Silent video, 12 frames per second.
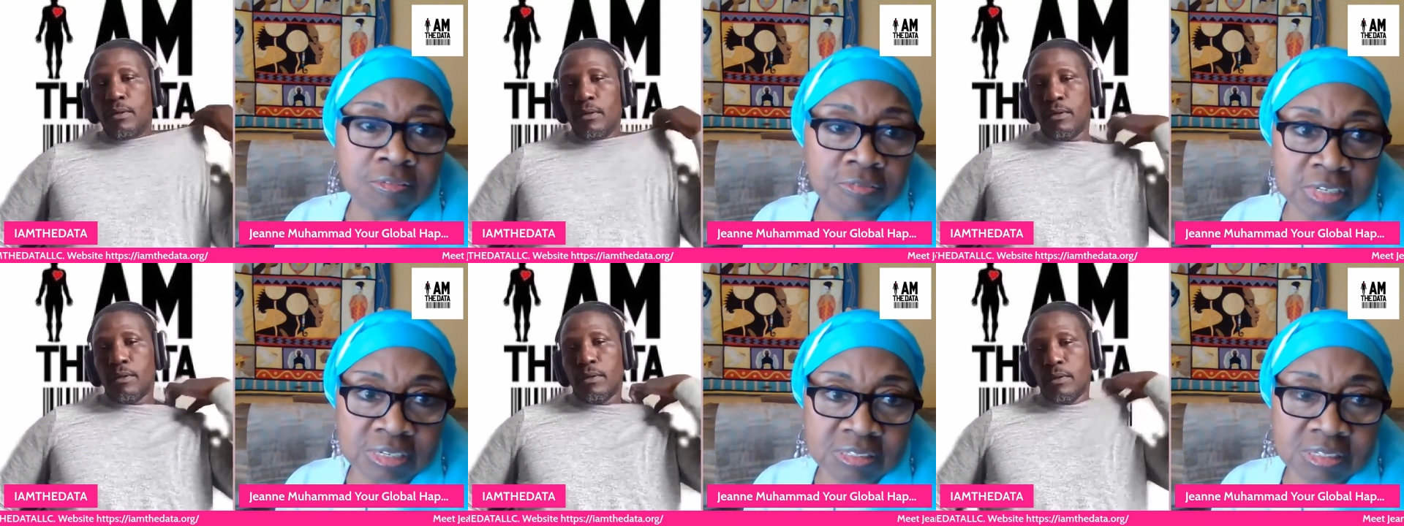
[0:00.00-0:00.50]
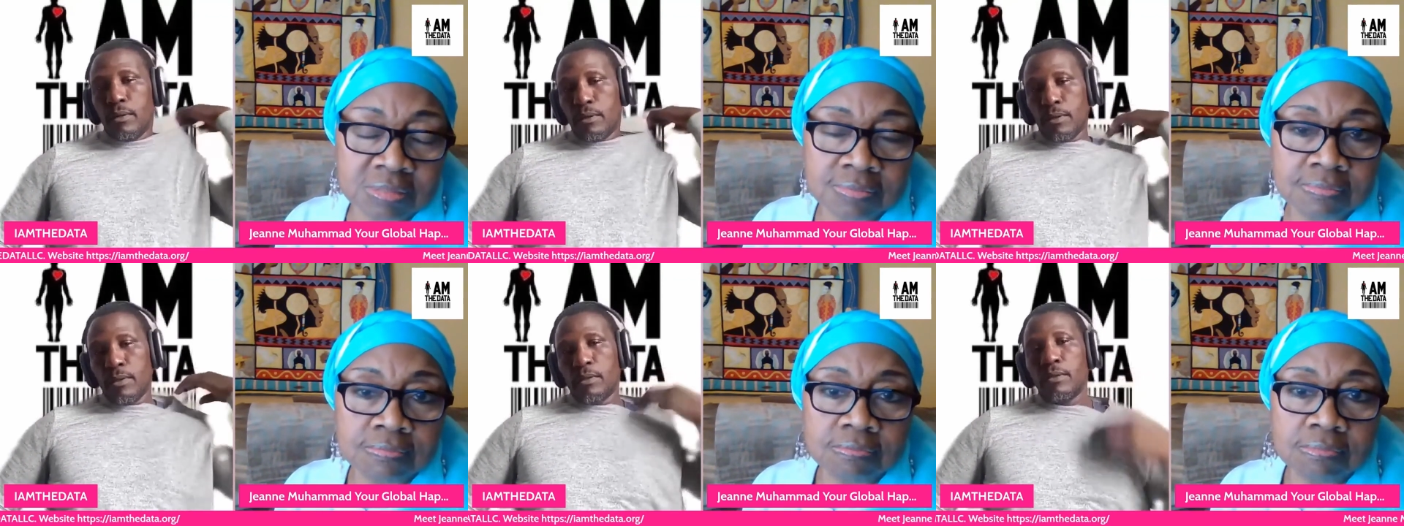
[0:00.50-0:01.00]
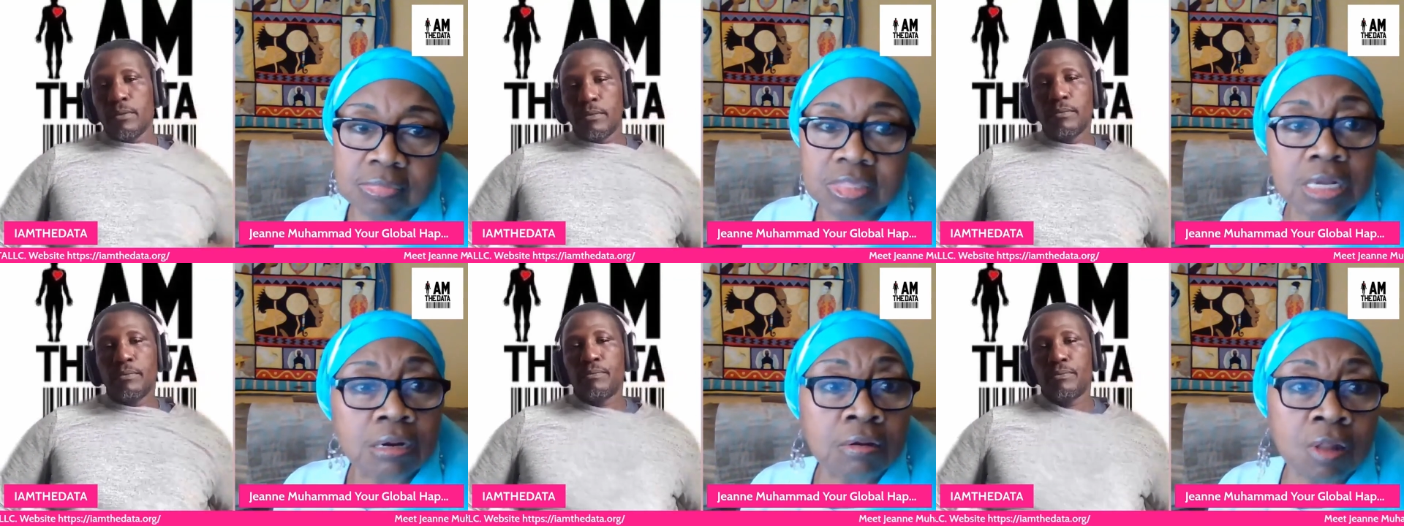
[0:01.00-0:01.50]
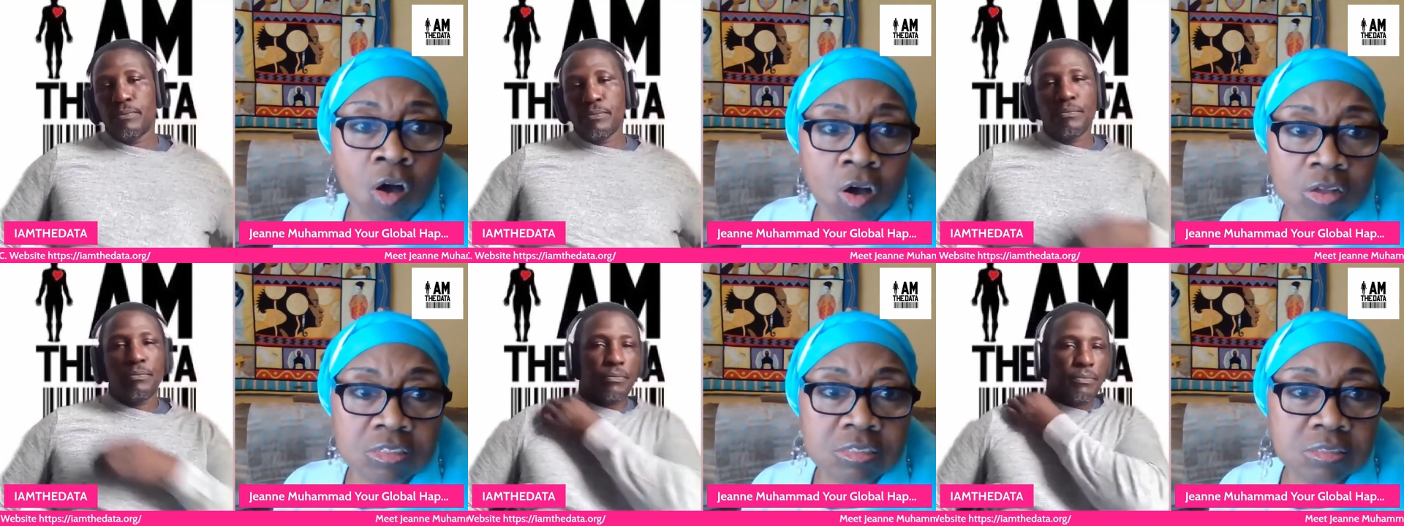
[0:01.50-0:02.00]
Speaker 1: of us that are
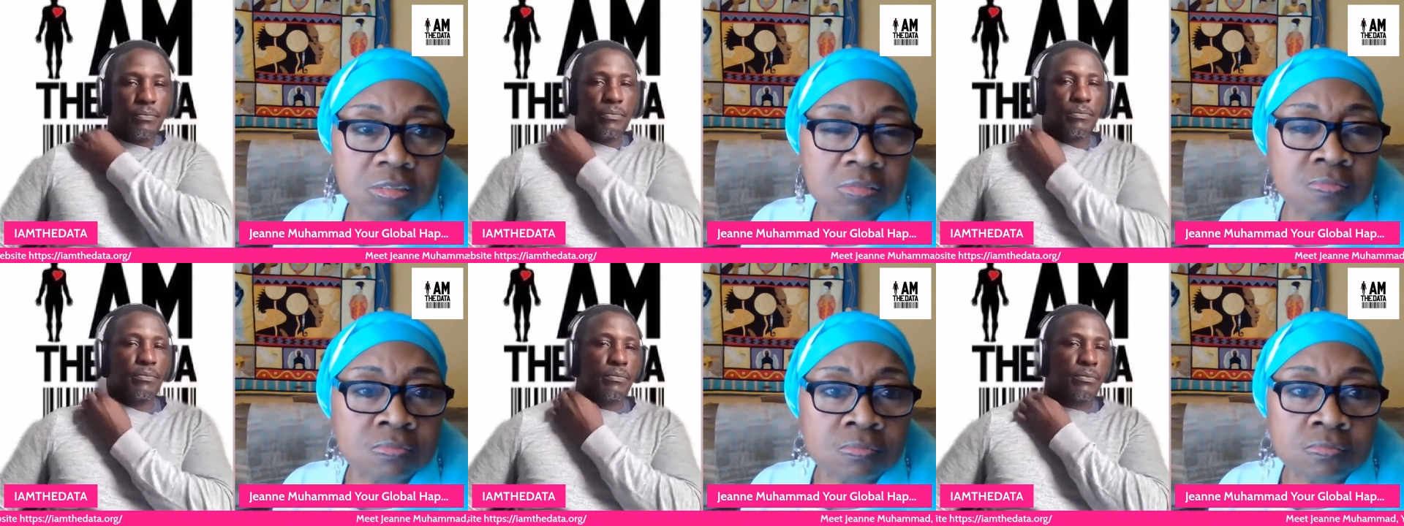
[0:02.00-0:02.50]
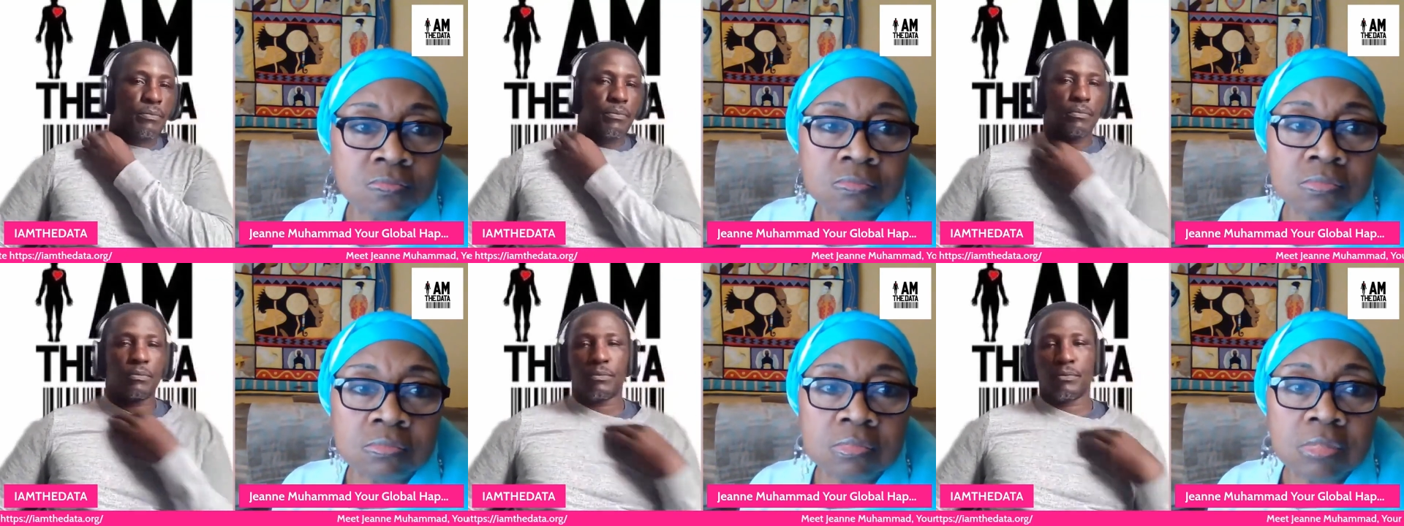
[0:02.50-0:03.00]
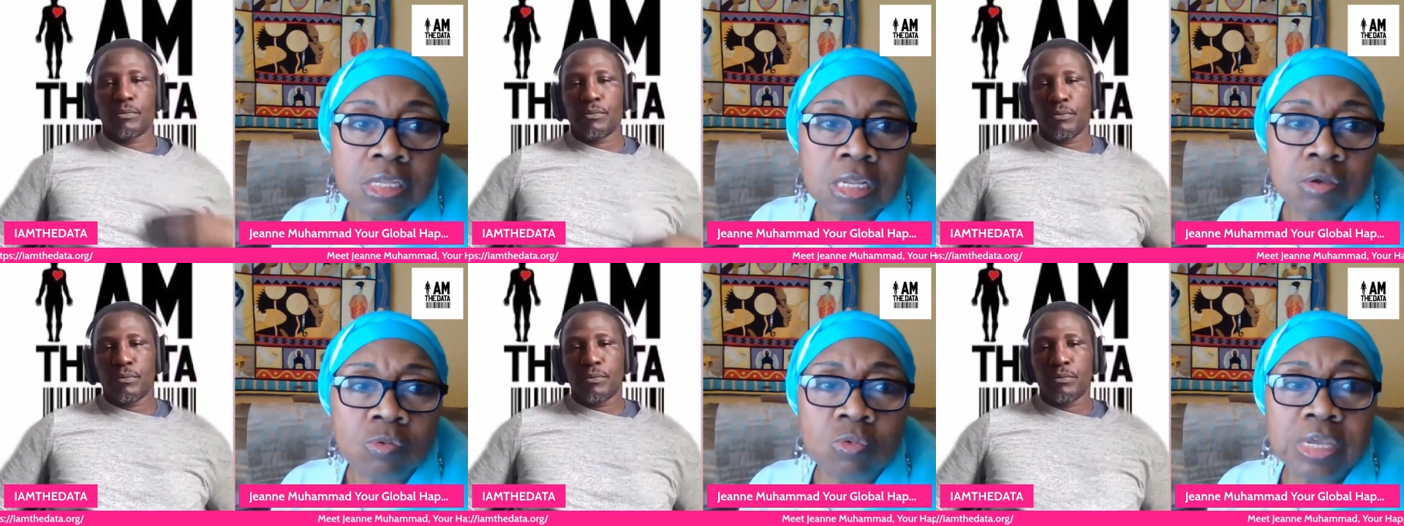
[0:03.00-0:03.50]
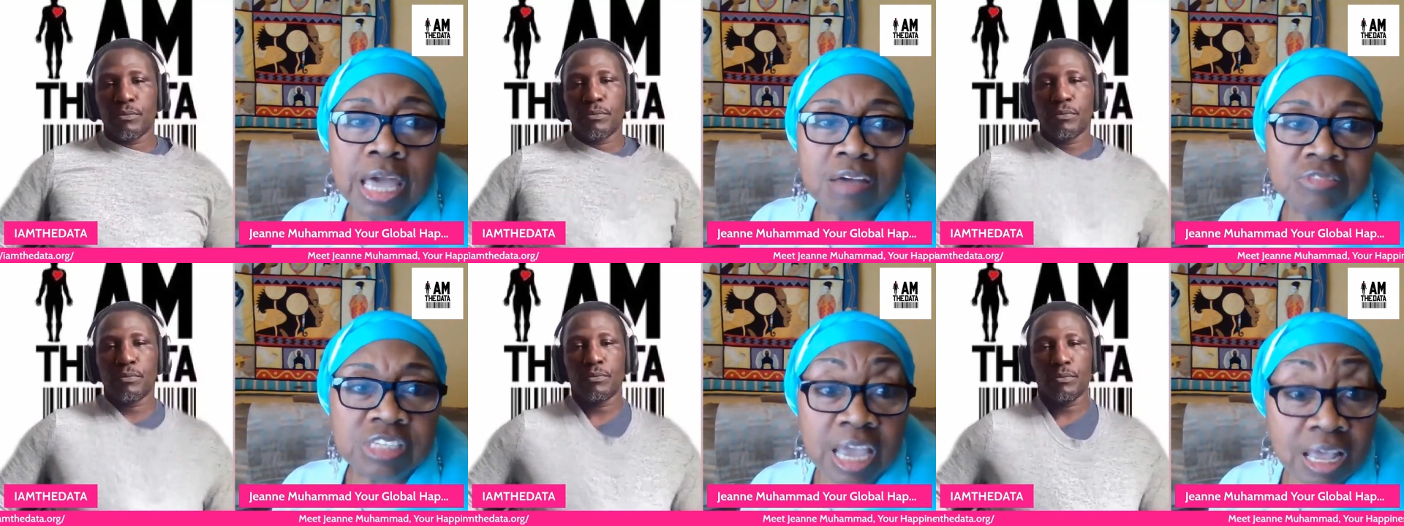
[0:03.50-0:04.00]
lost. Mm. We
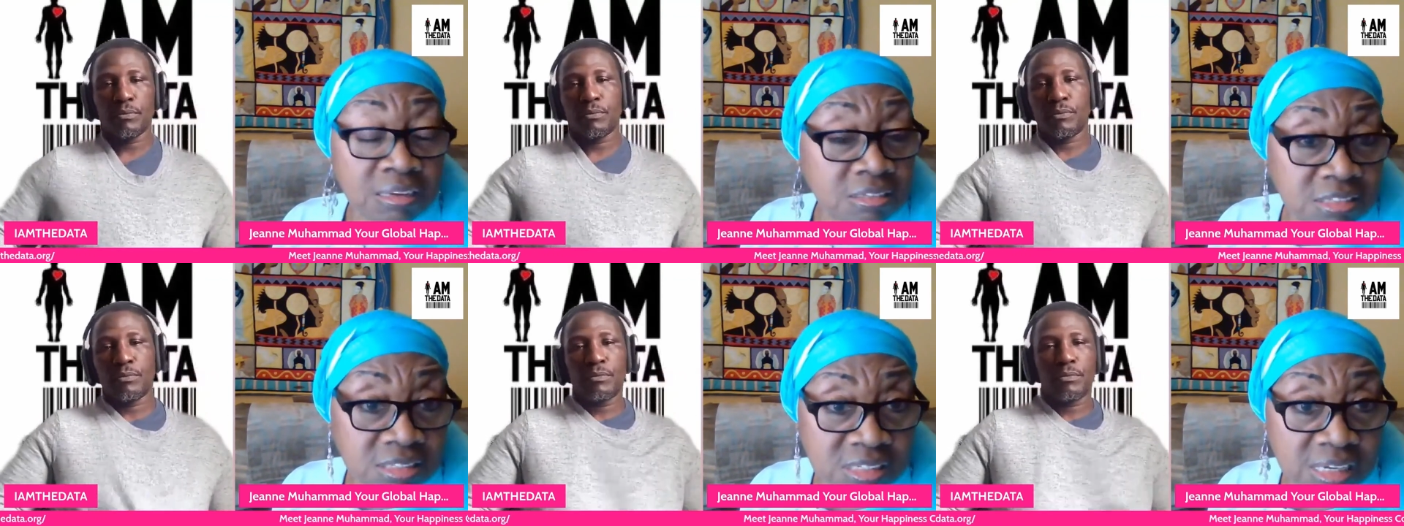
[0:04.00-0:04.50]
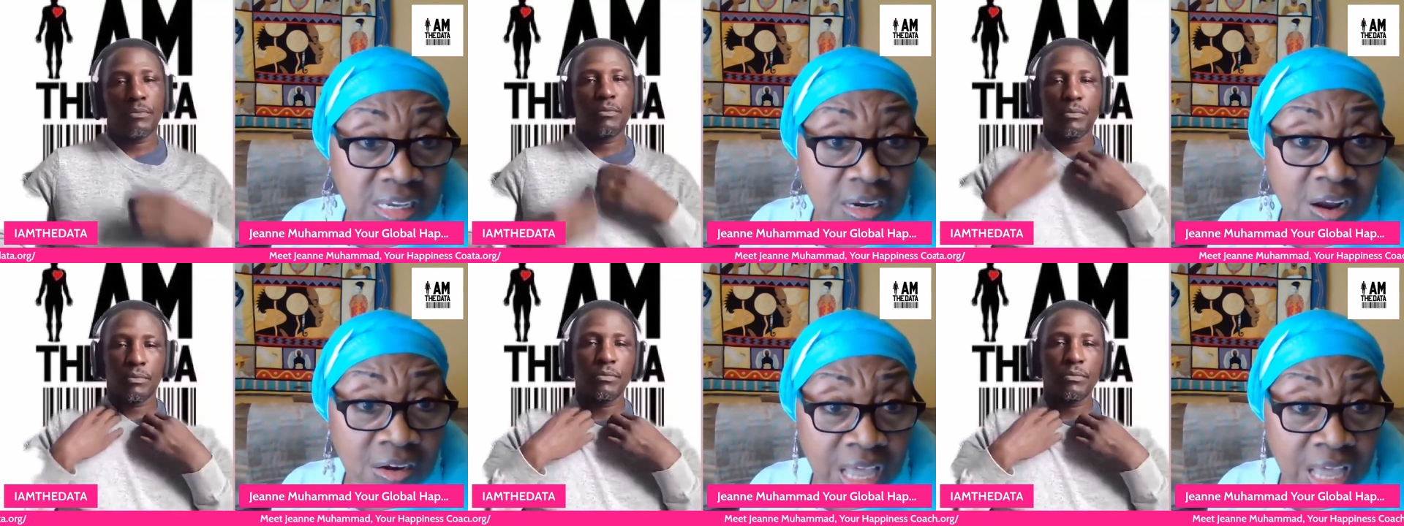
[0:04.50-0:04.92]
have challenges in our